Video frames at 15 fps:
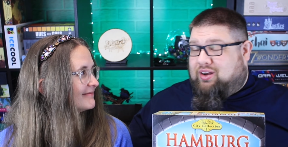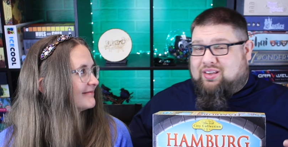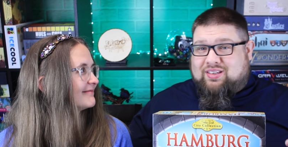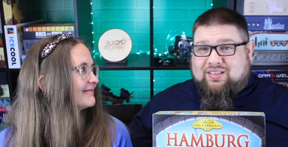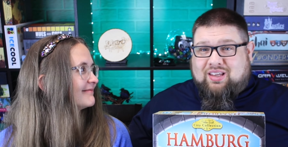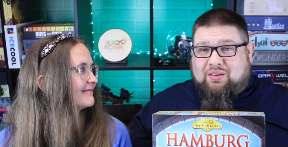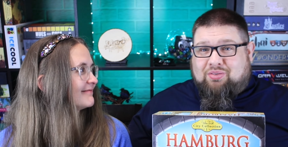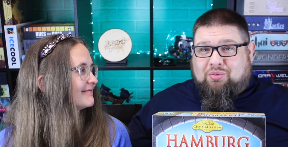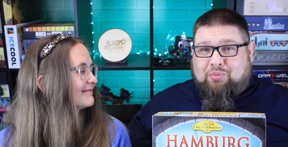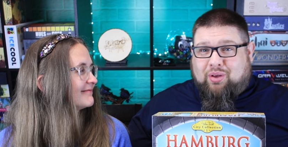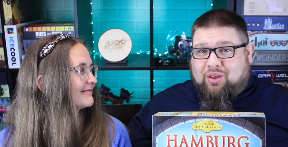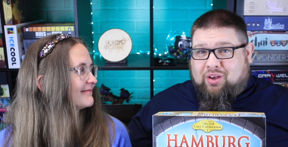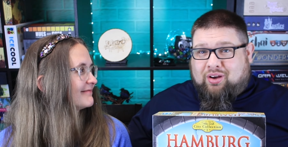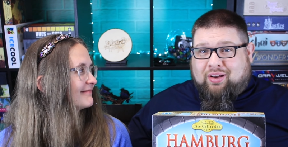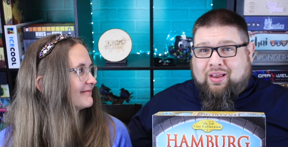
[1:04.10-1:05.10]
Speaker 1: and seem
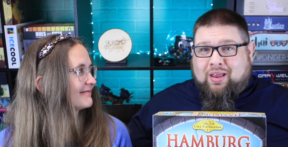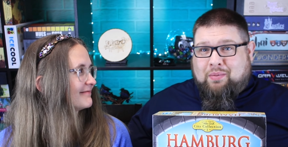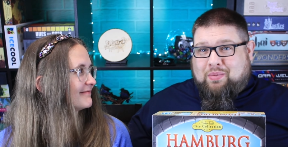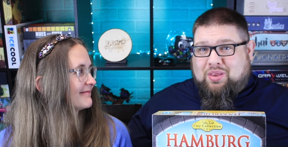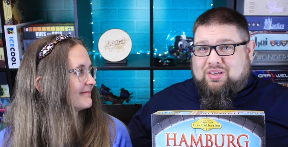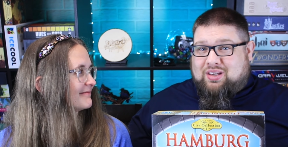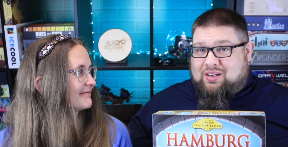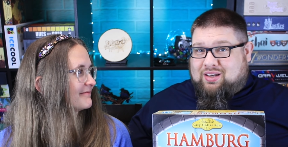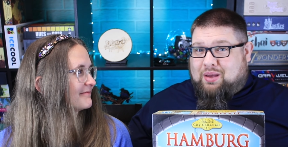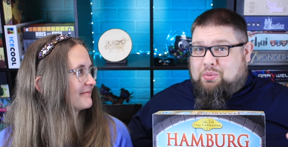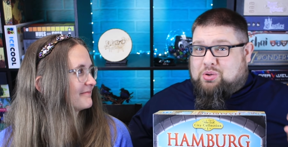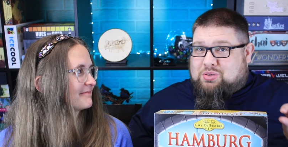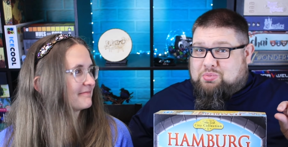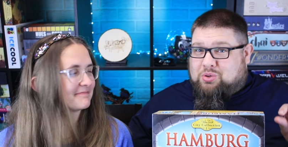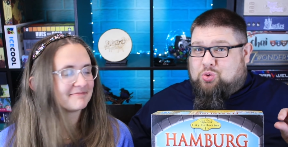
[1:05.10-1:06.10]
familiar, but at the same time
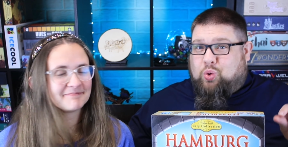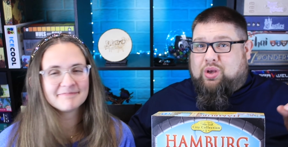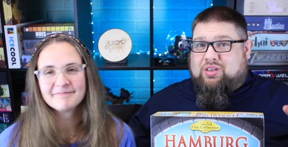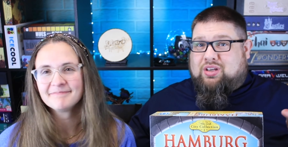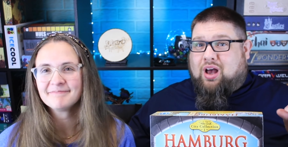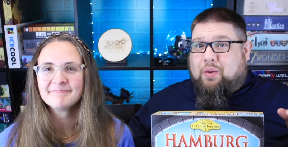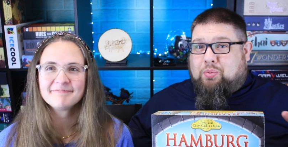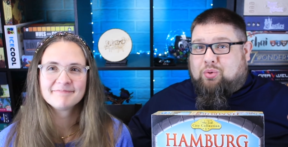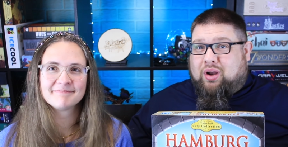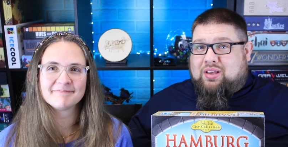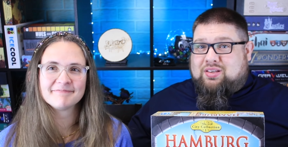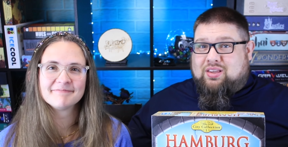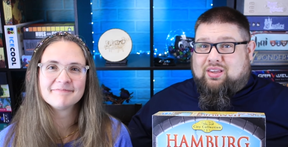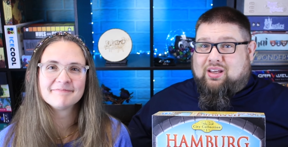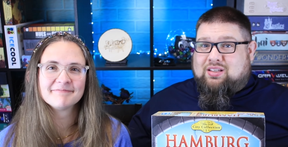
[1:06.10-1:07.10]
there's some tweaks and
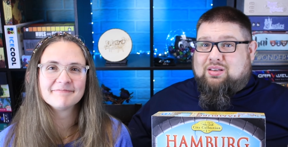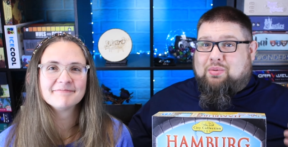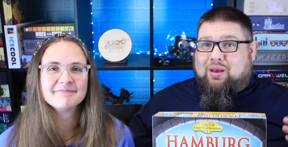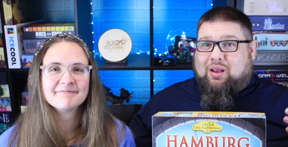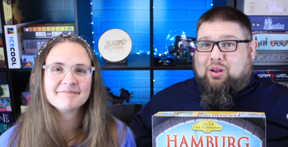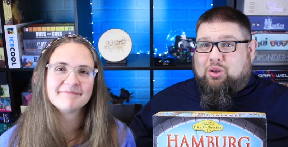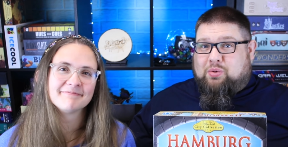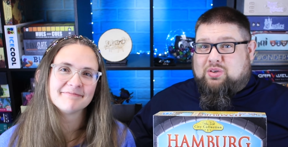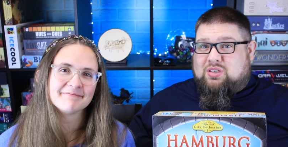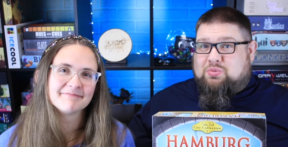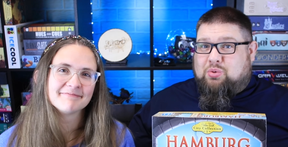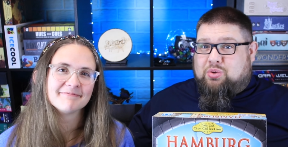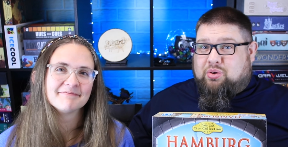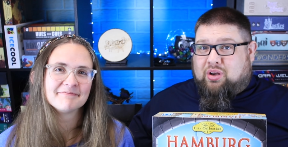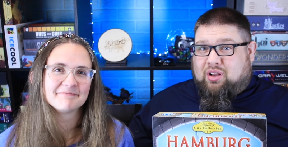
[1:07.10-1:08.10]
upgrades and things that make it a little bit
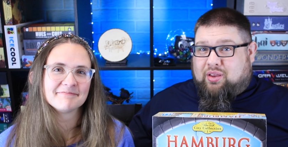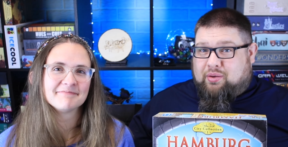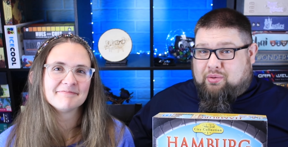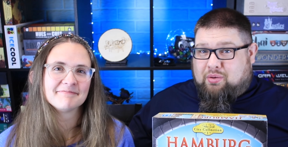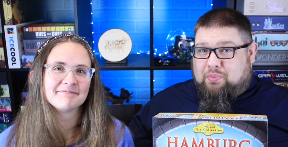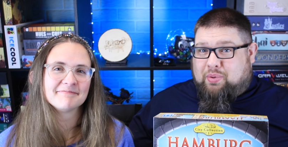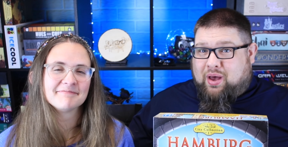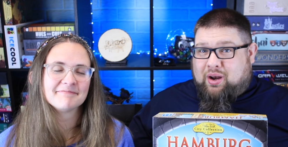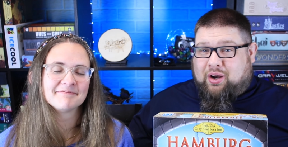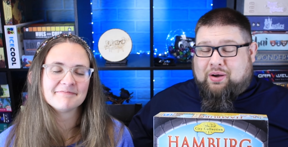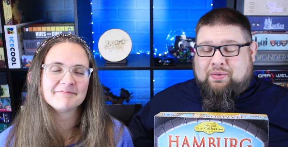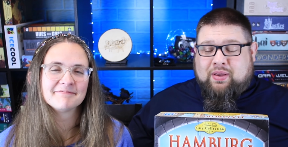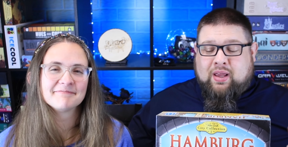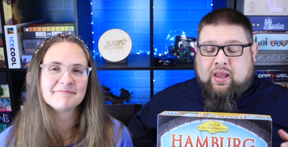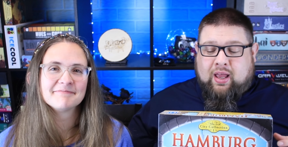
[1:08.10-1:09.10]
smoother and a little bit
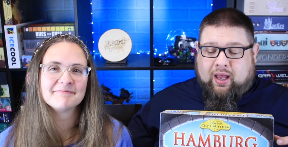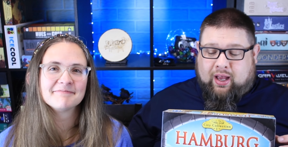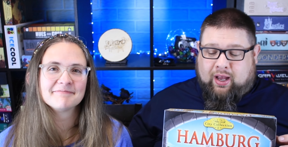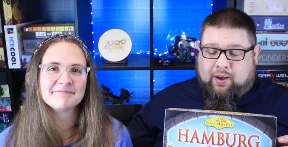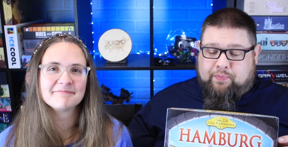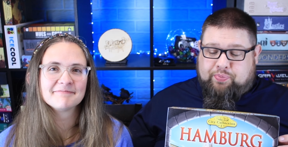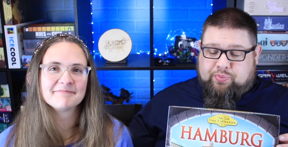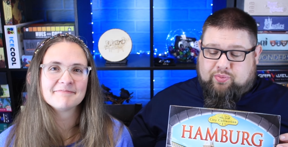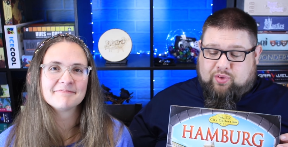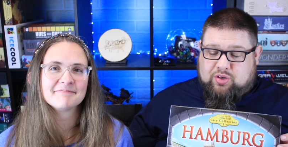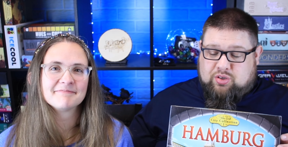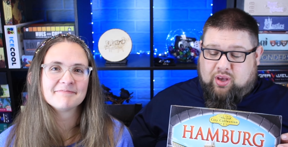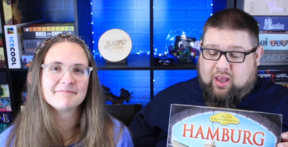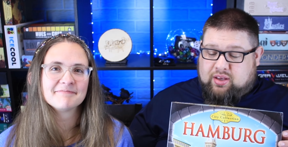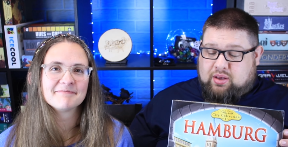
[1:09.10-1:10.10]
better.
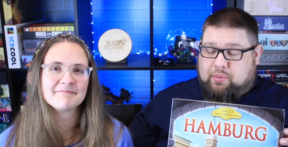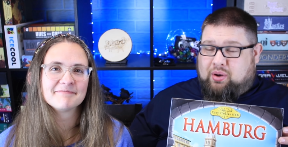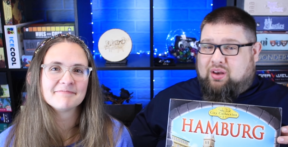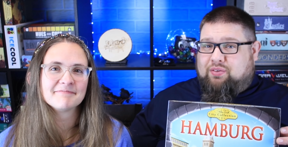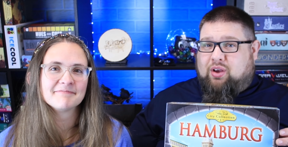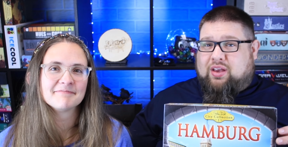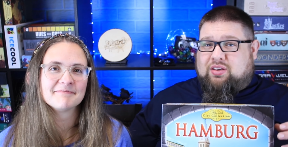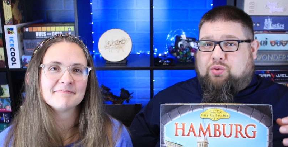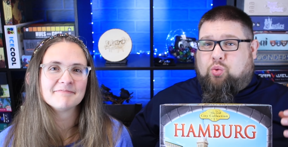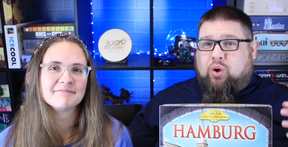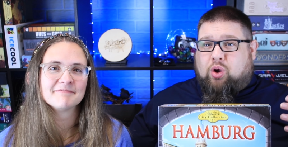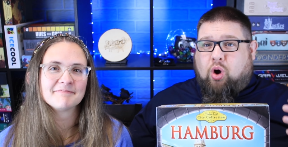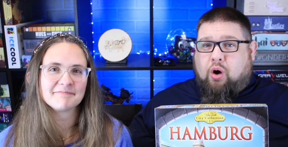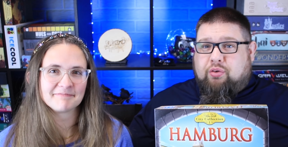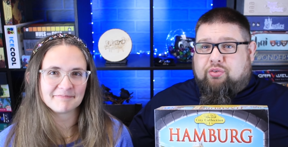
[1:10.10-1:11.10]
So yeah, I'm going to give you guys a
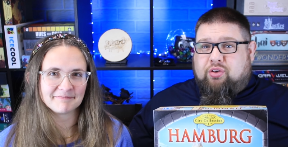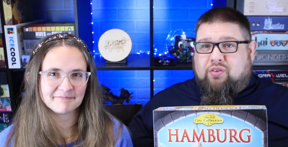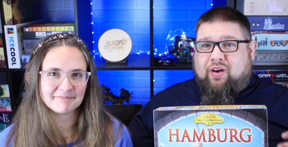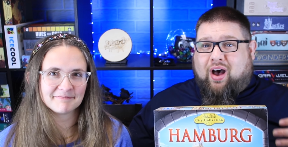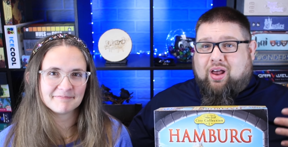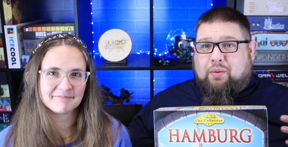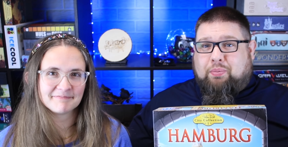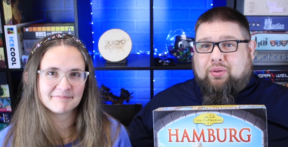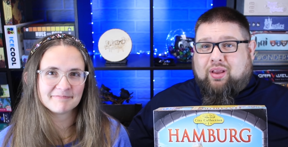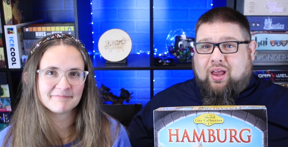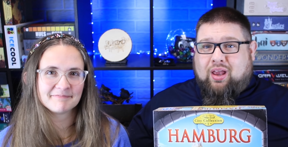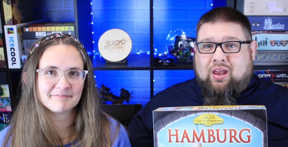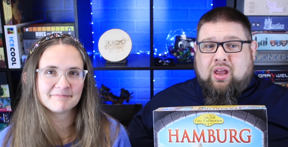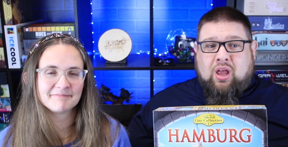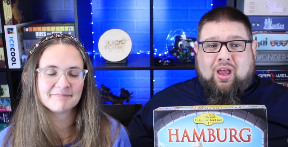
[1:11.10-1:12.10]
quick overview of how to
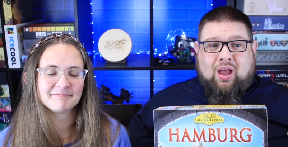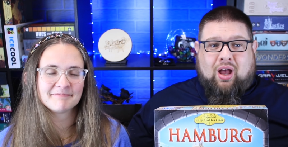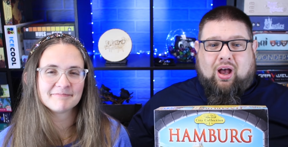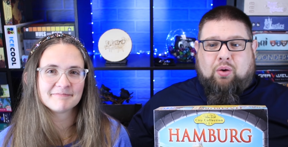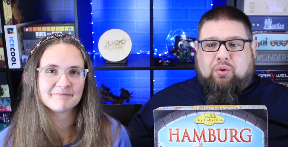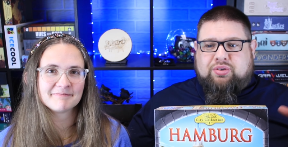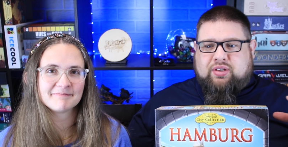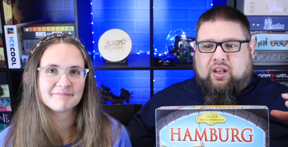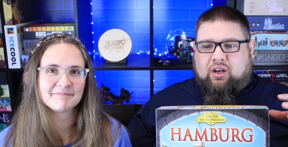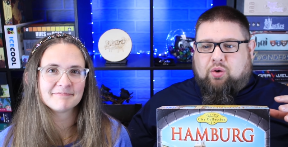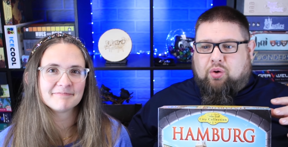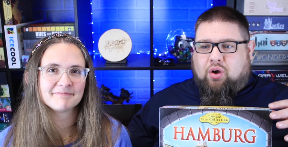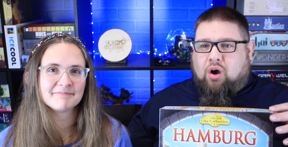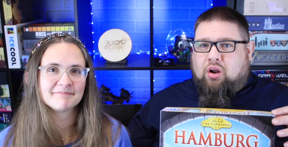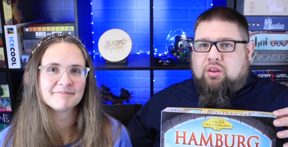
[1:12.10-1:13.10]
play, what's kind of
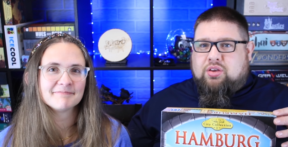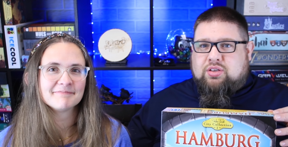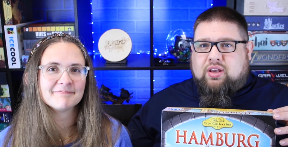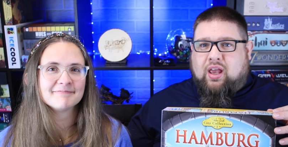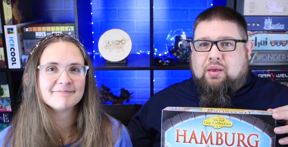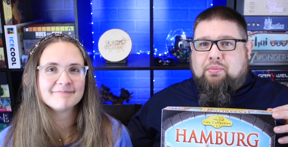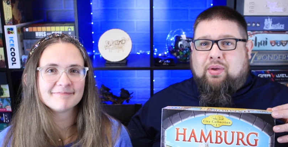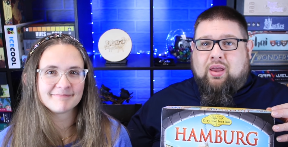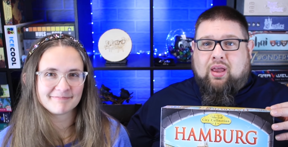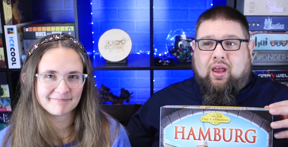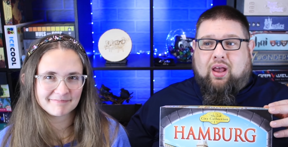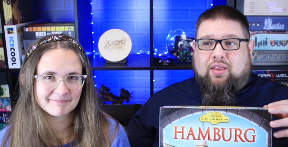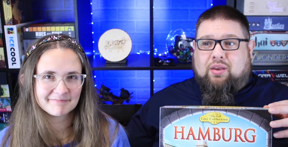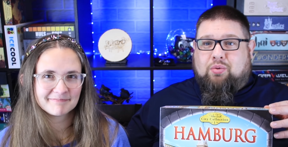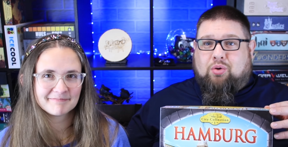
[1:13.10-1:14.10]
going on in this game,
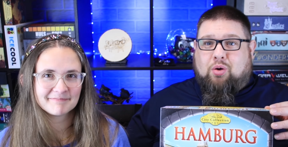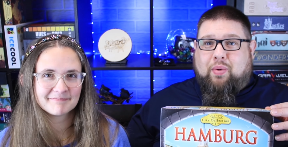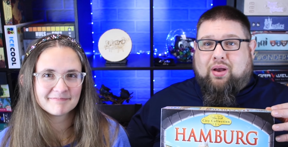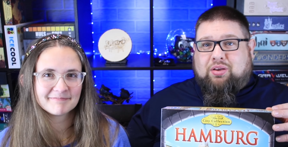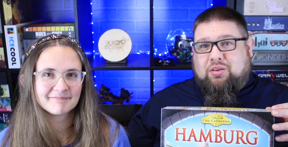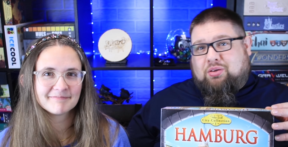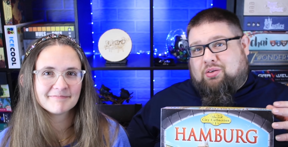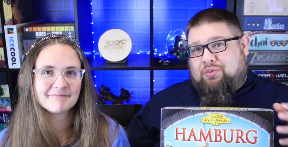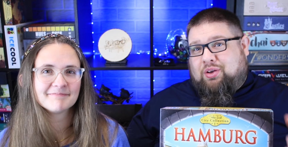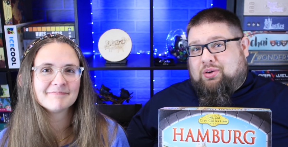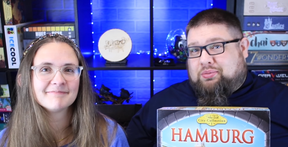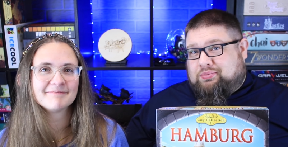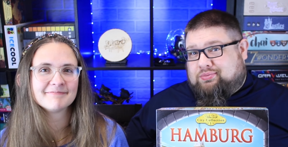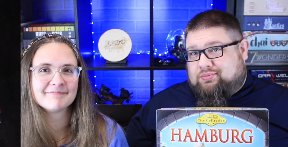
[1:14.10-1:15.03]
and then we'll go back to the review.